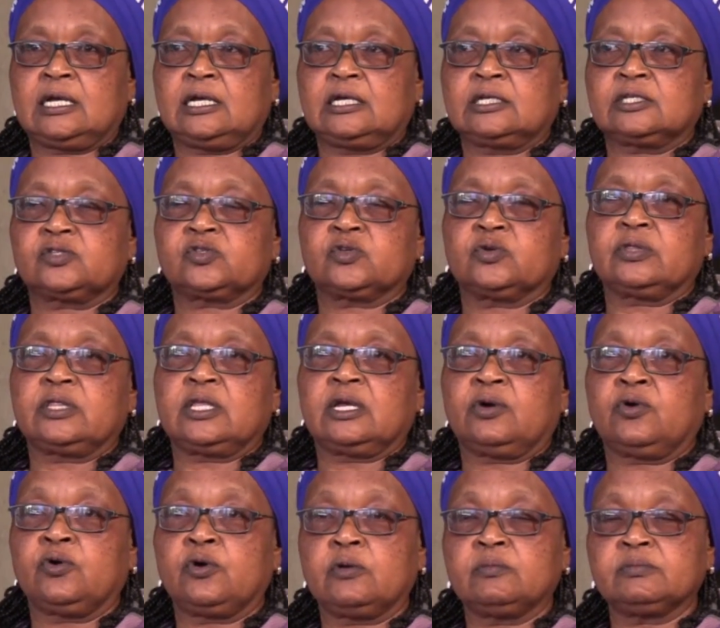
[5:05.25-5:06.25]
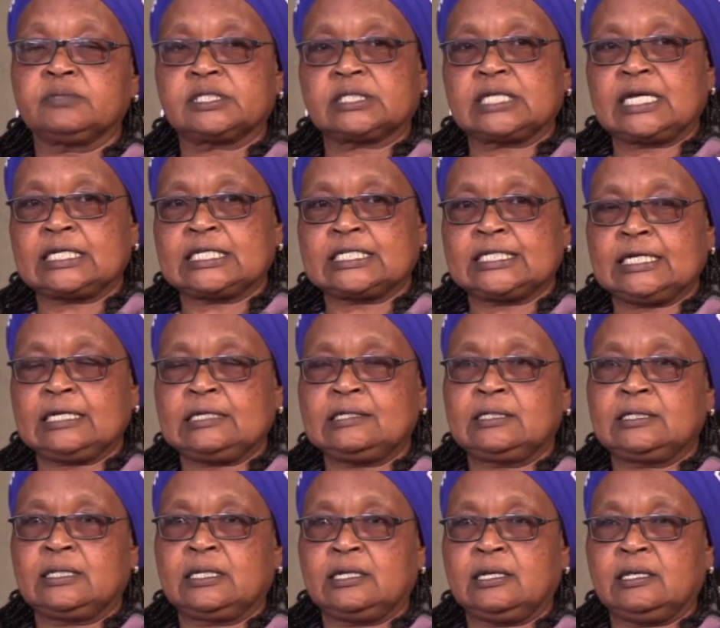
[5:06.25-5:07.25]
So the home started
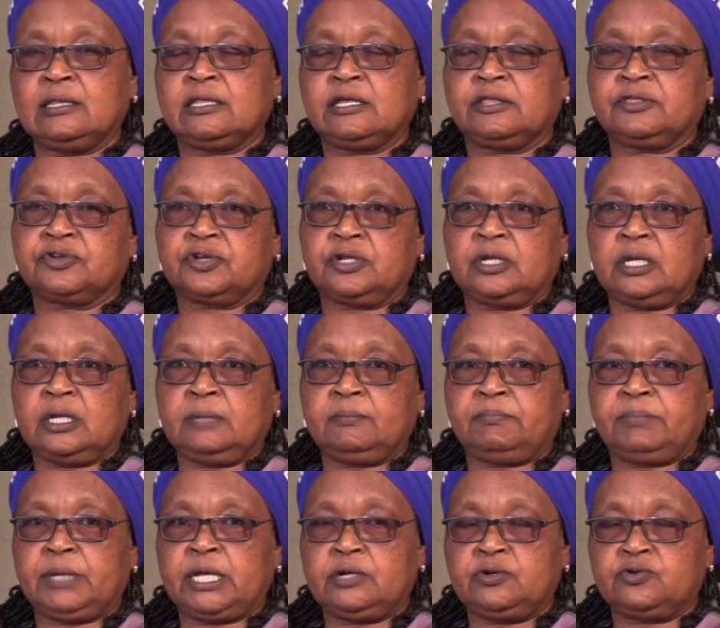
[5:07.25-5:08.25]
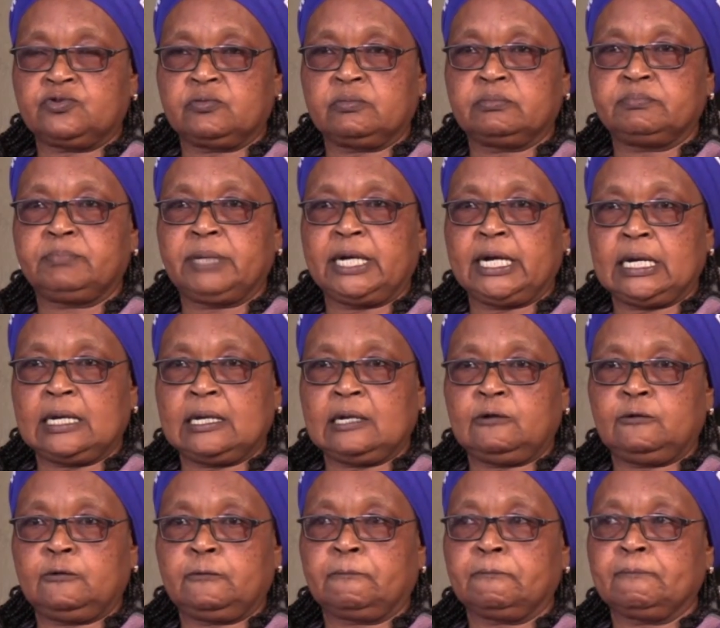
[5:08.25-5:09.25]
in the 3-bedroom
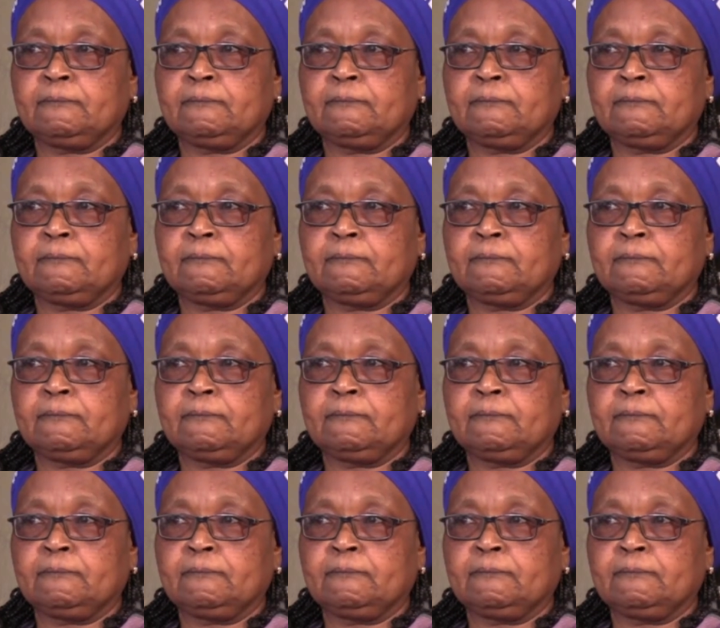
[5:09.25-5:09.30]
bungalow.